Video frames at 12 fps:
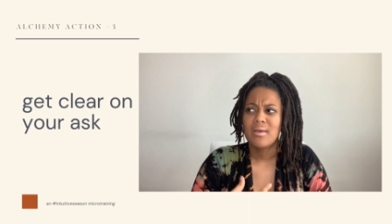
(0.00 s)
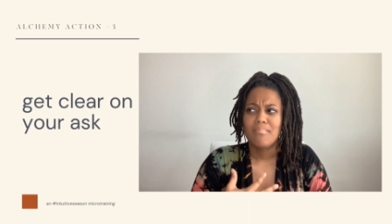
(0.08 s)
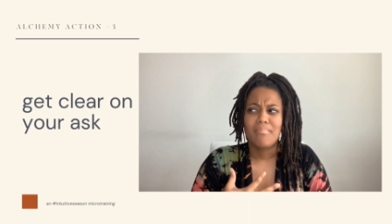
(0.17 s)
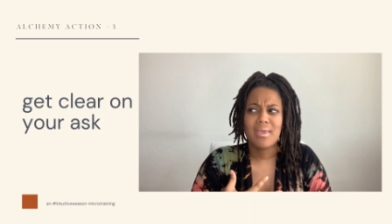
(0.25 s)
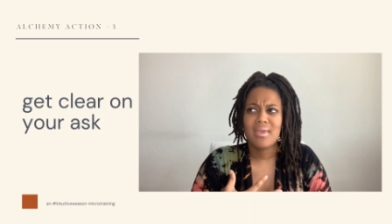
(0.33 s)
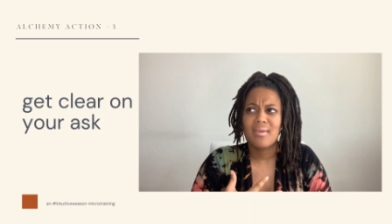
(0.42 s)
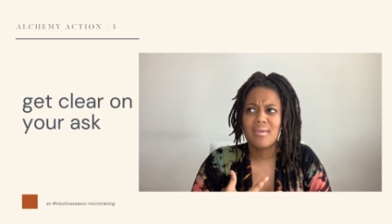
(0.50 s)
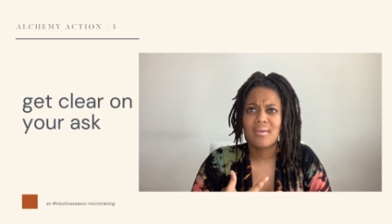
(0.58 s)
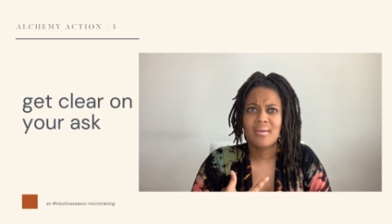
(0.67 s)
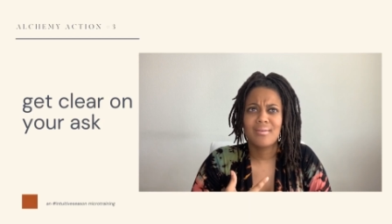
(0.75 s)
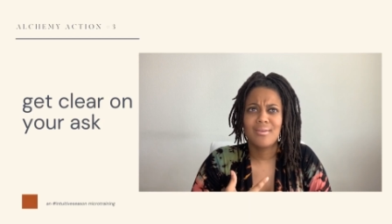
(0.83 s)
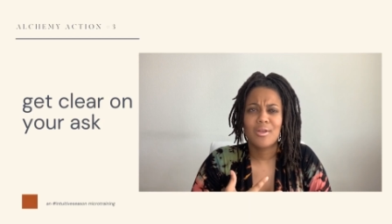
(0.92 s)
being,
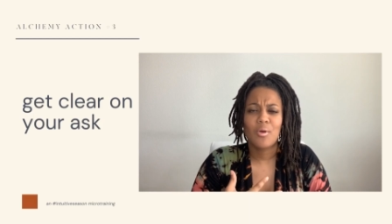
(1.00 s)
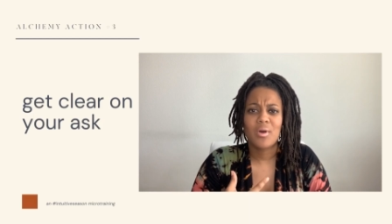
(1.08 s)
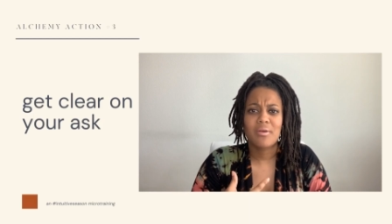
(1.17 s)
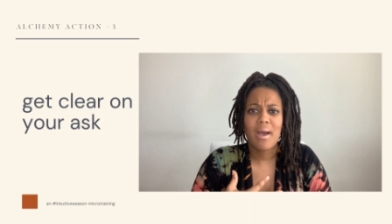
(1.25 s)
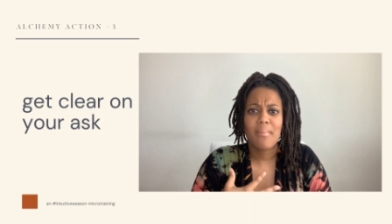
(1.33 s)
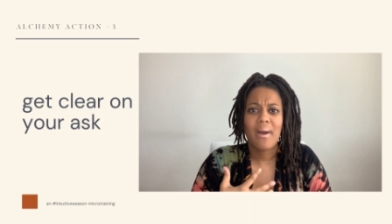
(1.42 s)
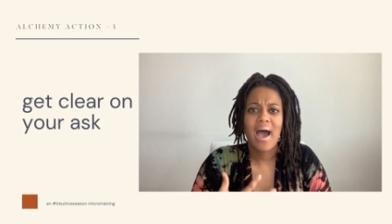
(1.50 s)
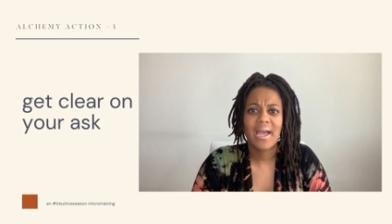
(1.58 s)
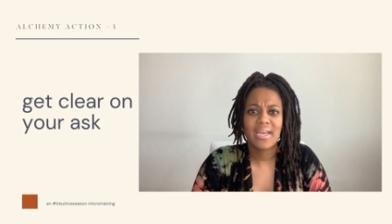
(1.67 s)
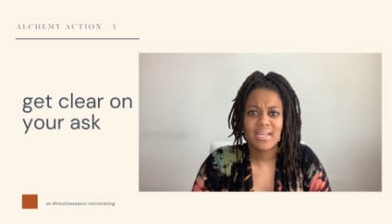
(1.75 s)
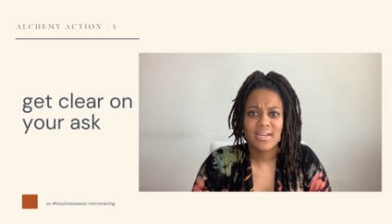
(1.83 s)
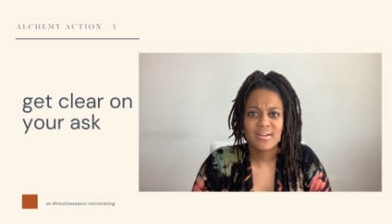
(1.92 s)
one of my
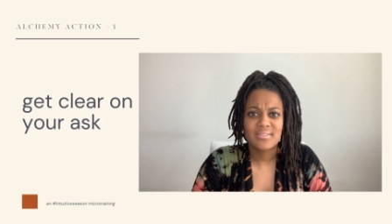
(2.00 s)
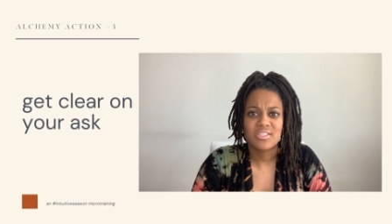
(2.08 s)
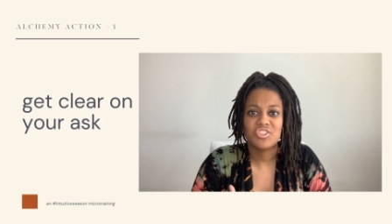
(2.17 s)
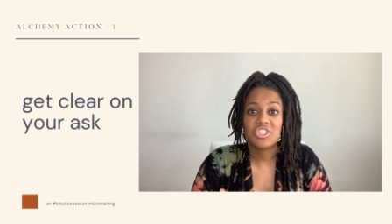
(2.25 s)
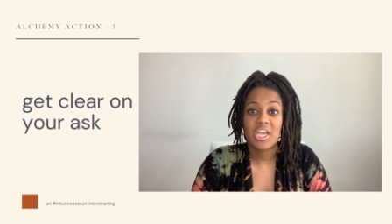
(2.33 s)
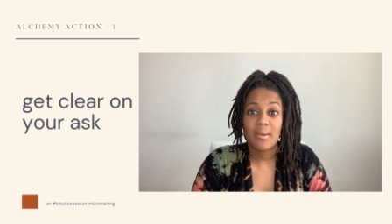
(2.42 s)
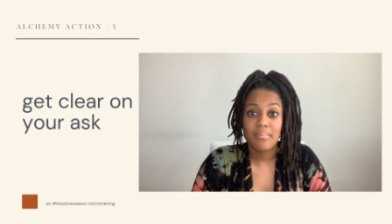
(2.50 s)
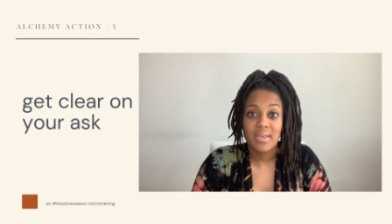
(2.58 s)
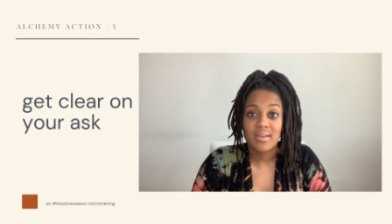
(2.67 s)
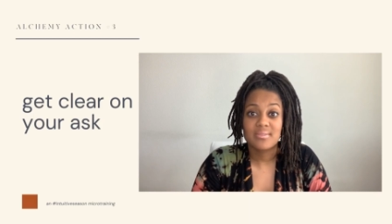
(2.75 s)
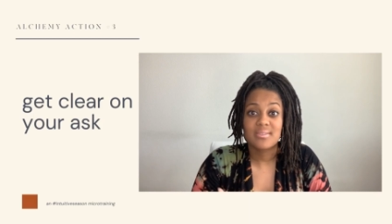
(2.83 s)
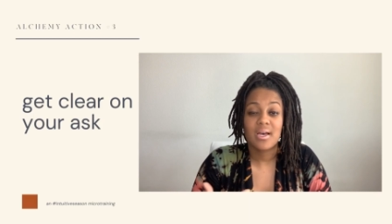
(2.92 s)
pioneers and
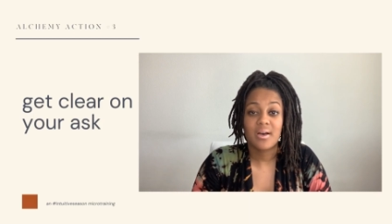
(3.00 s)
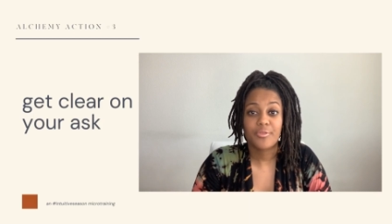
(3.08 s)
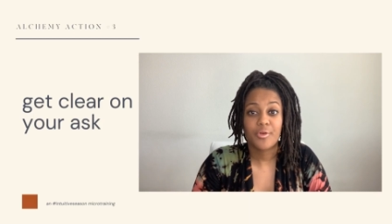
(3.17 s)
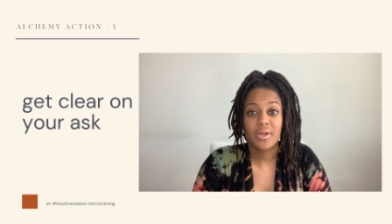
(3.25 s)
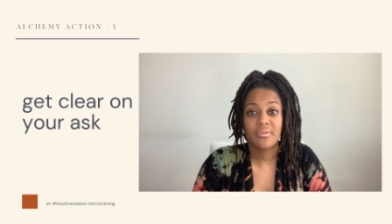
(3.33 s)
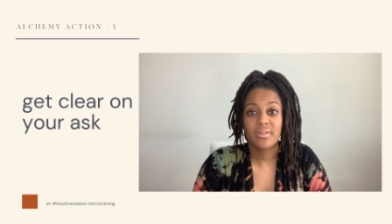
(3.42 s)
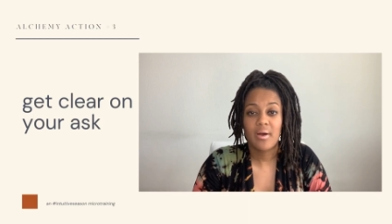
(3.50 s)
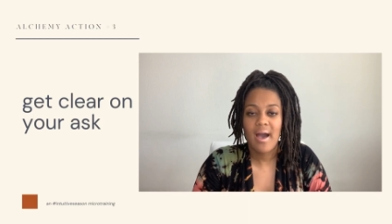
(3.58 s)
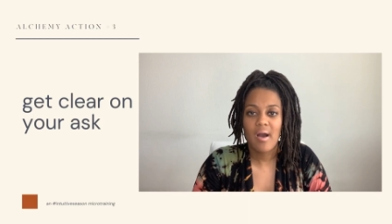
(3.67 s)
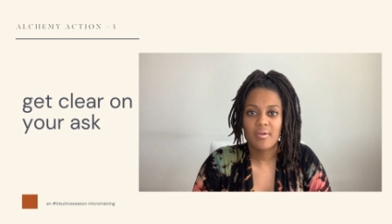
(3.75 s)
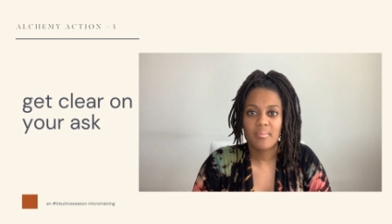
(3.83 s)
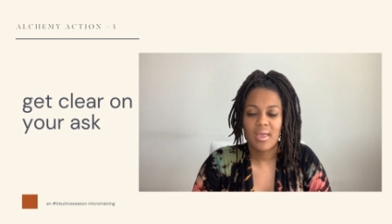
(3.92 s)
champions of Creative Flow
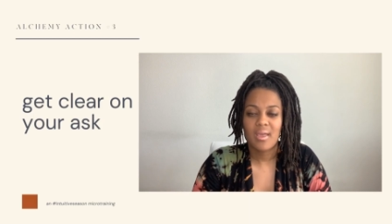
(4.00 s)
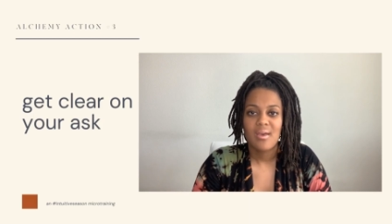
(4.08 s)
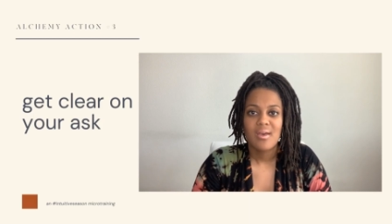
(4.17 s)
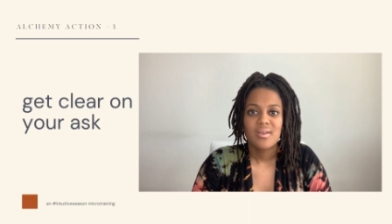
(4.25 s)
Alchemy.